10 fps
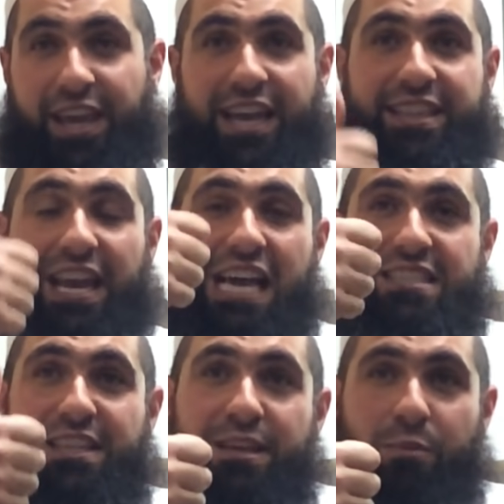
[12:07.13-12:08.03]
And the
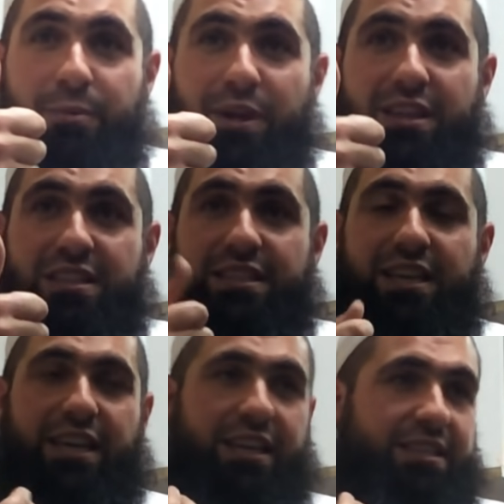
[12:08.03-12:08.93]
last thing, my brothers,
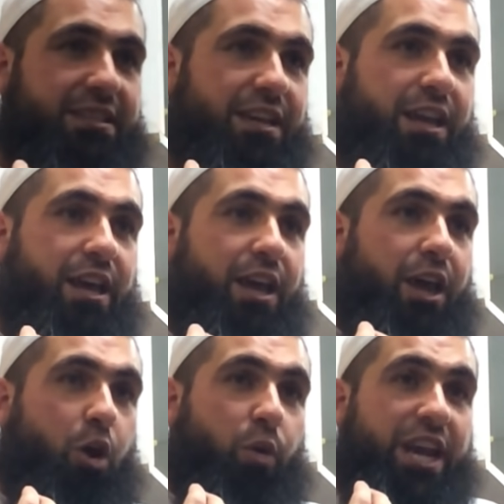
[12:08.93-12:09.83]
is
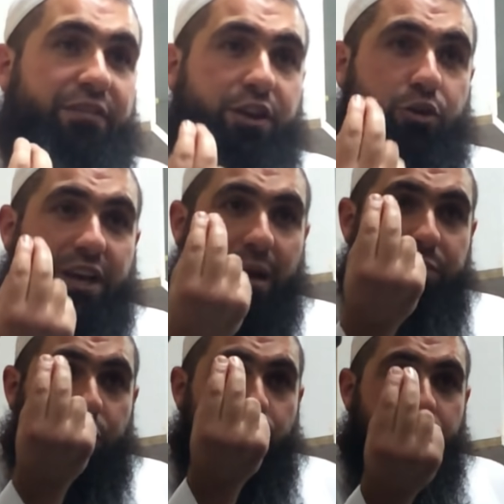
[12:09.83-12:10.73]
whenever you
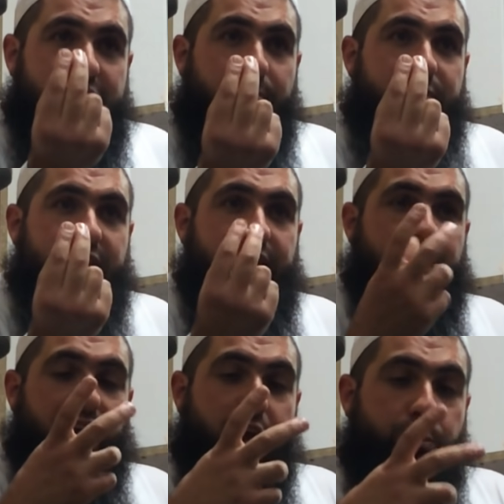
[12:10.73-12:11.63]
come to do something,
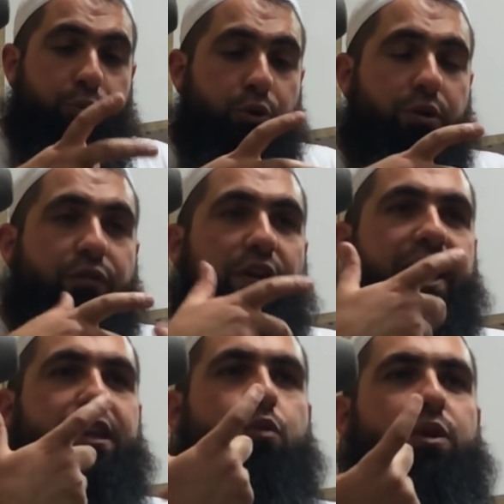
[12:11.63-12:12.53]
beautify
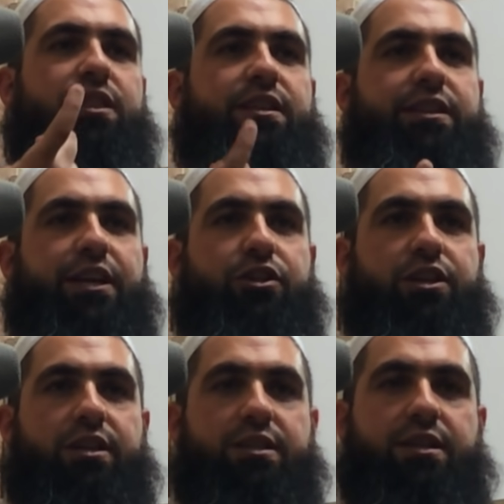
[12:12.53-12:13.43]
it with
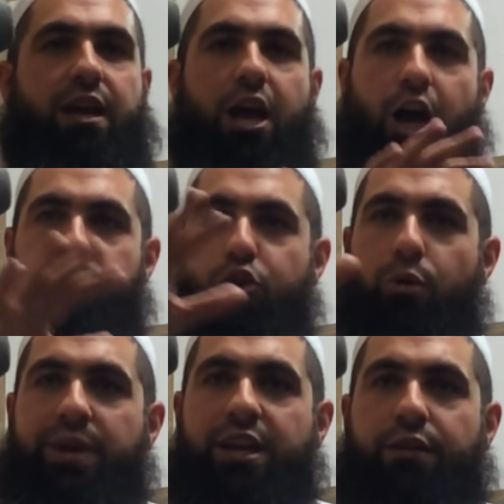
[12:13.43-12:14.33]
intentions. I'm
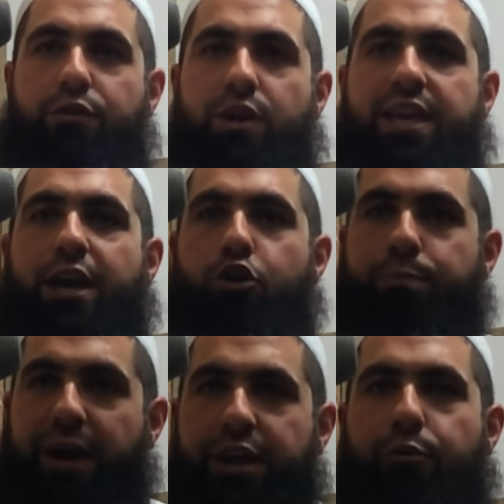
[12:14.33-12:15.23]
sure many of you here,
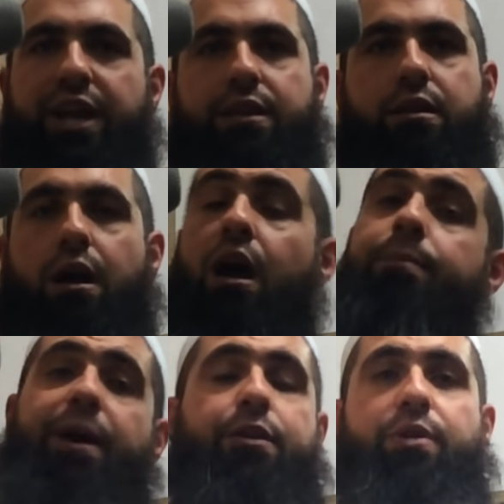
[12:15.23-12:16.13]
you pay rent. I
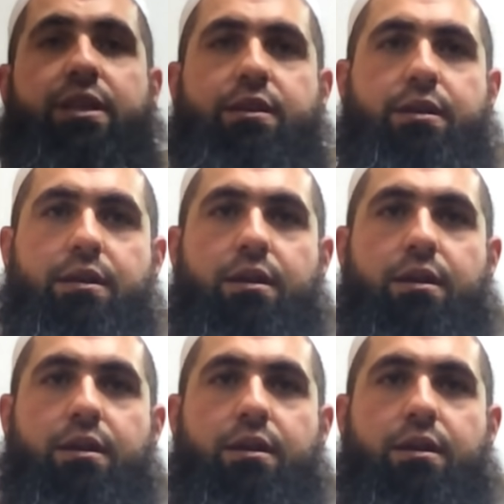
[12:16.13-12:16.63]
pay rent.